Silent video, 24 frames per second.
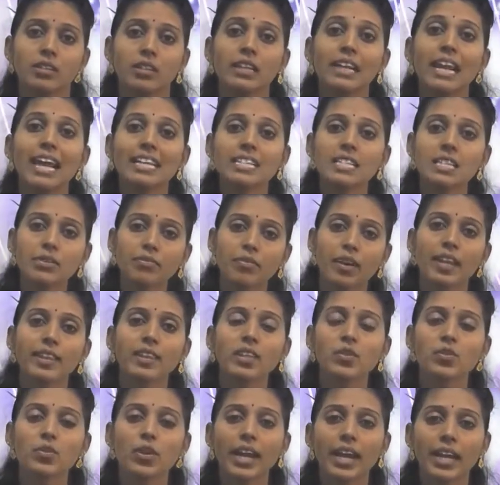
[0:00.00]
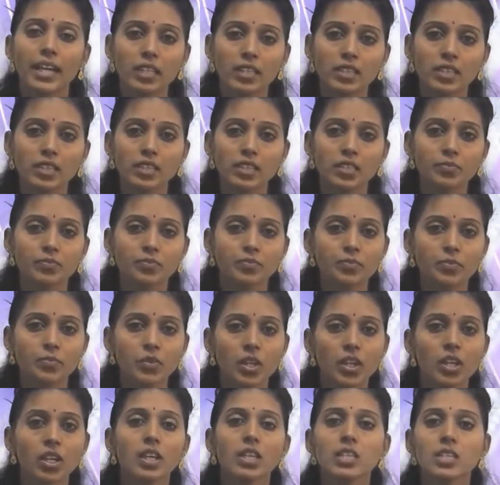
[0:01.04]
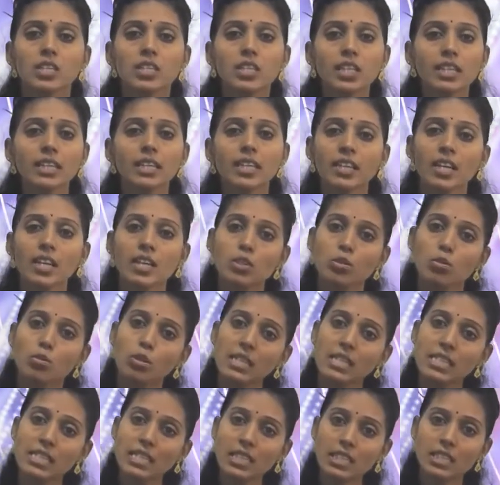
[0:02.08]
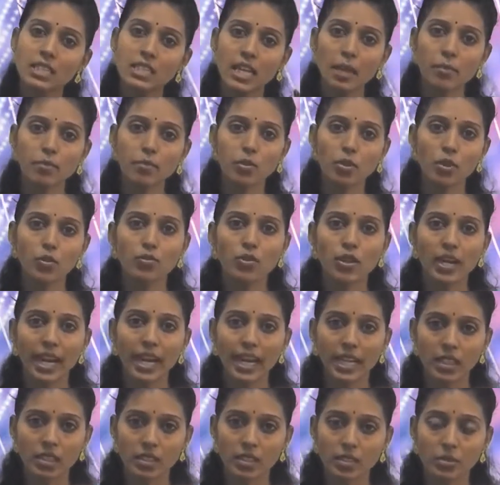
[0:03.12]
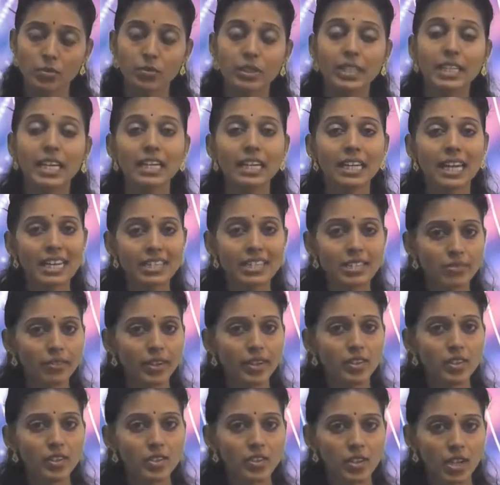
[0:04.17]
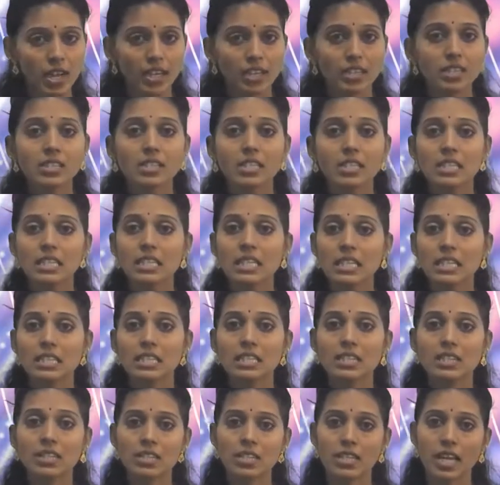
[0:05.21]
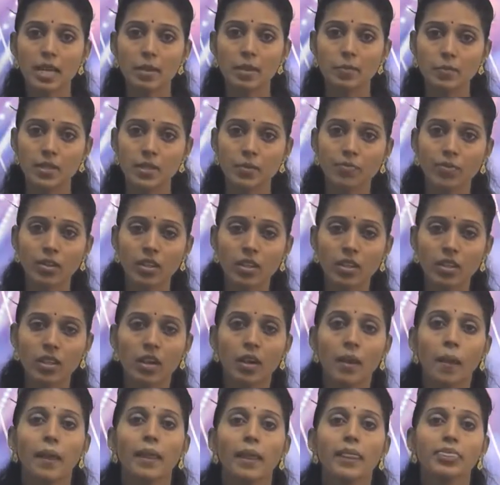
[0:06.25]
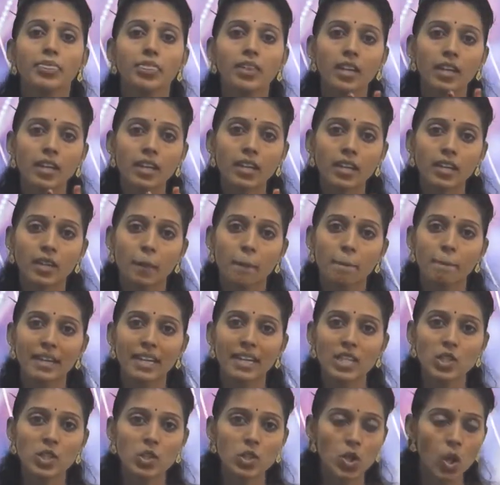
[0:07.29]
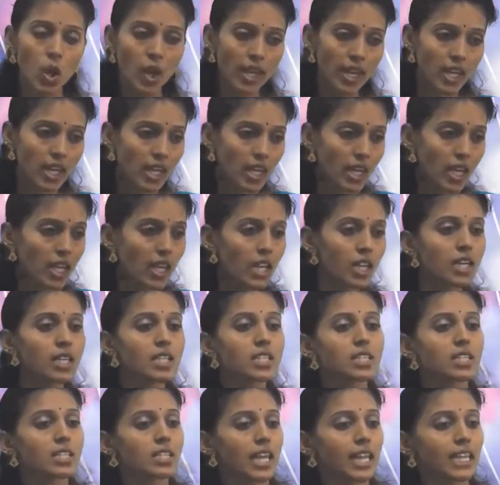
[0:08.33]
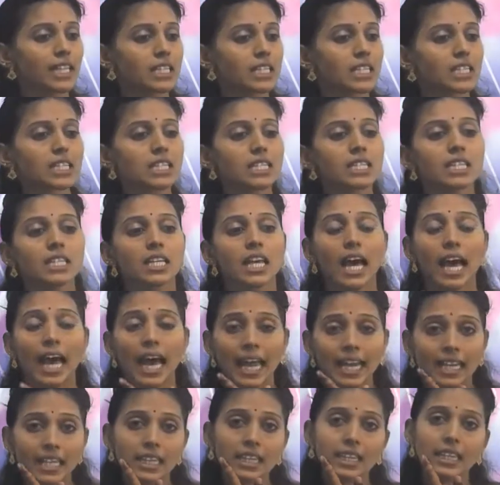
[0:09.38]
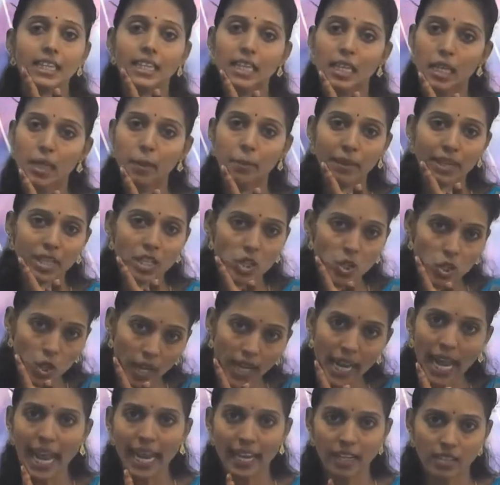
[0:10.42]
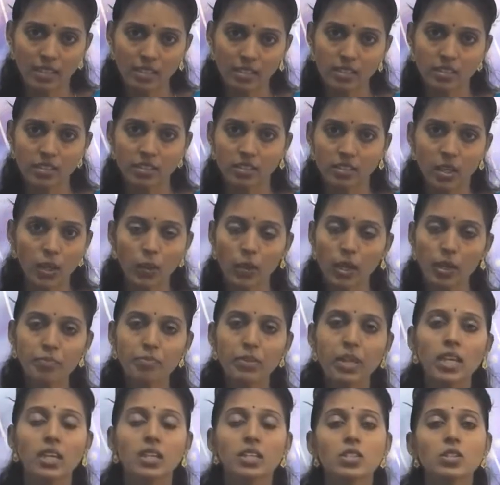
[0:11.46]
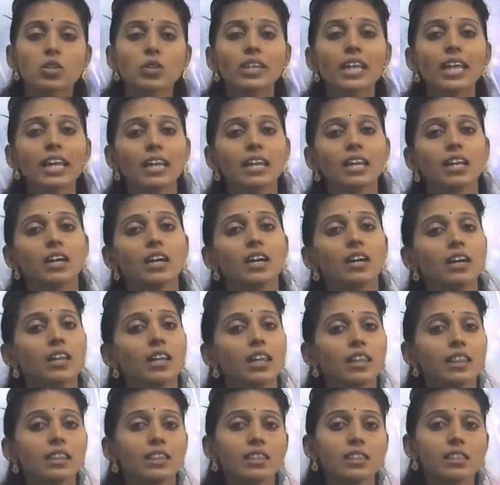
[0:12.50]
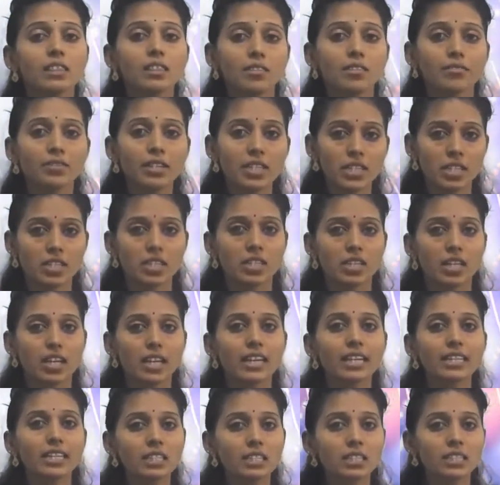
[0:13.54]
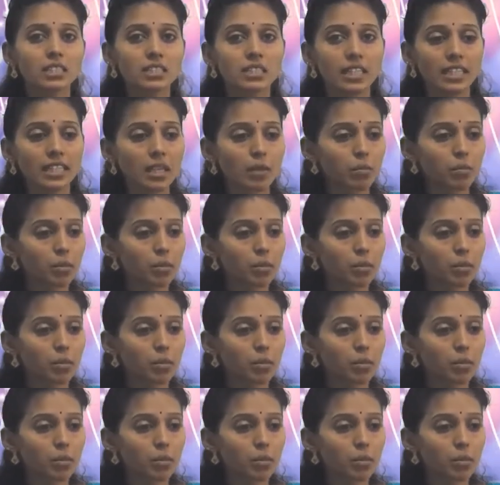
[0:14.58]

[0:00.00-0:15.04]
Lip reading: classify the triangles. See, there are total 6 types of triangles. We can classify the triangles in 6 types. 3 based on sides and 3 based on angles. Okay, so then first let us study